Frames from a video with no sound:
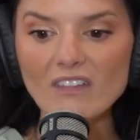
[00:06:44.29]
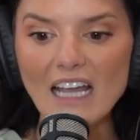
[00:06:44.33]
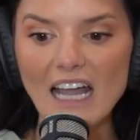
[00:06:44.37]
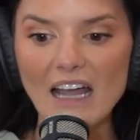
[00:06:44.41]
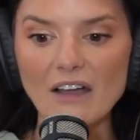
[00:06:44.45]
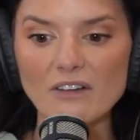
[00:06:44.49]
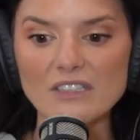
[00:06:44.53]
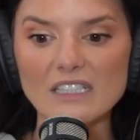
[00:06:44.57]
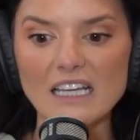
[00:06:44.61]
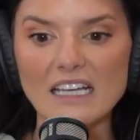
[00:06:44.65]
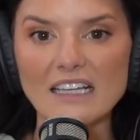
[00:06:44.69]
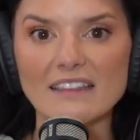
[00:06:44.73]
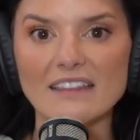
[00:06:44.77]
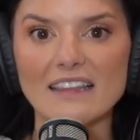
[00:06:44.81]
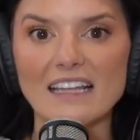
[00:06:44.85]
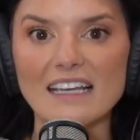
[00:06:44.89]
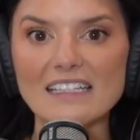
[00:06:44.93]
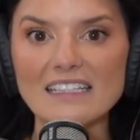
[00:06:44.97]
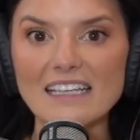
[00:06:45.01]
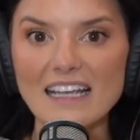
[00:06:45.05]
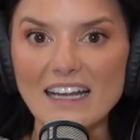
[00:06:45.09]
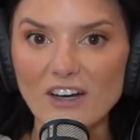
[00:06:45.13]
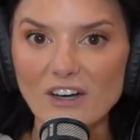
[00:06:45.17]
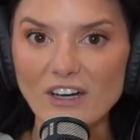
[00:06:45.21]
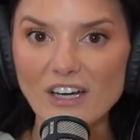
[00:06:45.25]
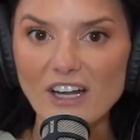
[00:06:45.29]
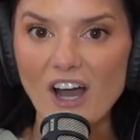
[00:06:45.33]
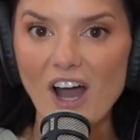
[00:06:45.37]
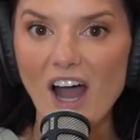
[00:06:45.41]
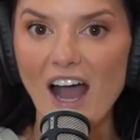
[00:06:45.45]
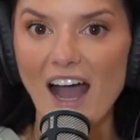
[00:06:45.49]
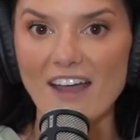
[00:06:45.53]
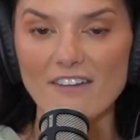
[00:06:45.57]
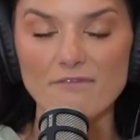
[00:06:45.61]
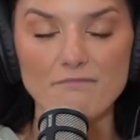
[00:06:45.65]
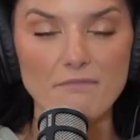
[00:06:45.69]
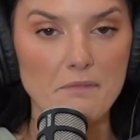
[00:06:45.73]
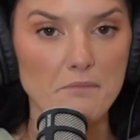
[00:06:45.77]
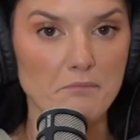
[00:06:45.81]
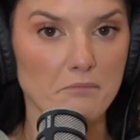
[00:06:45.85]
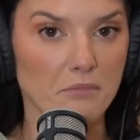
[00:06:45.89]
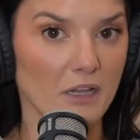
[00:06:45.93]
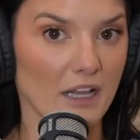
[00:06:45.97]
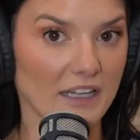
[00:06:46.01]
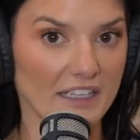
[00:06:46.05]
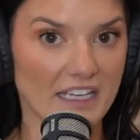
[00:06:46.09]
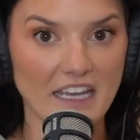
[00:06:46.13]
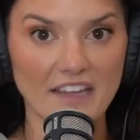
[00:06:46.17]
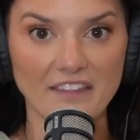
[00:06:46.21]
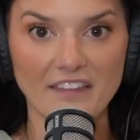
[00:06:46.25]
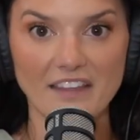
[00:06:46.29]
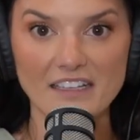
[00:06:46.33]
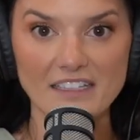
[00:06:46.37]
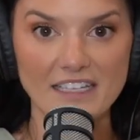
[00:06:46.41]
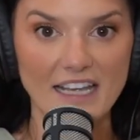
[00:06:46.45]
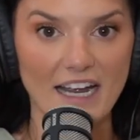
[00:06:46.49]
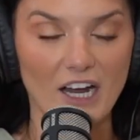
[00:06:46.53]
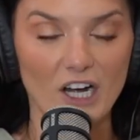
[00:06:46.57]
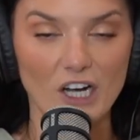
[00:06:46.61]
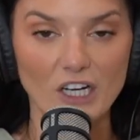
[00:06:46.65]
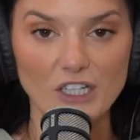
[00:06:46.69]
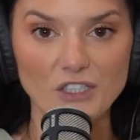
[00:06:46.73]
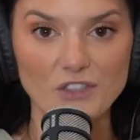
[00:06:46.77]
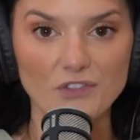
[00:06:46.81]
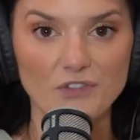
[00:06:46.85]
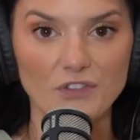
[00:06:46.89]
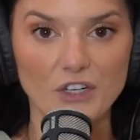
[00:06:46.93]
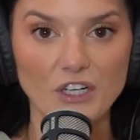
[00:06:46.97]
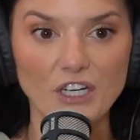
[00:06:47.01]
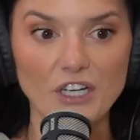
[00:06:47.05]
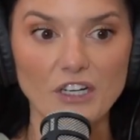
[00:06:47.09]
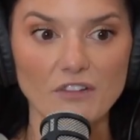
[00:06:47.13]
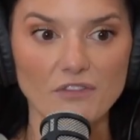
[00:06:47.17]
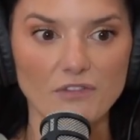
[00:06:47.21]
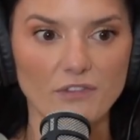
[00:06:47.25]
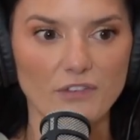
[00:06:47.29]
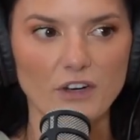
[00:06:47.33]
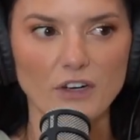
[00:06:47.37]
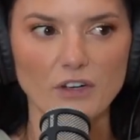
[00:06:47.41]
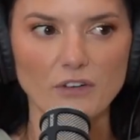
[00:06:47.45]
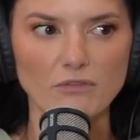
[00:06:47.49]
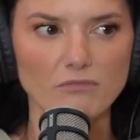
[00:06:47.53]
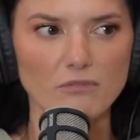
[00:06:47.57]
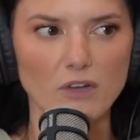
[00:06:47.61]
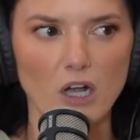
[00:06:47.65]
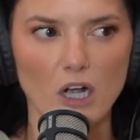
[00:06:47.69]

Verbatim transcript: I was like, this area, I've been plucking these hairs for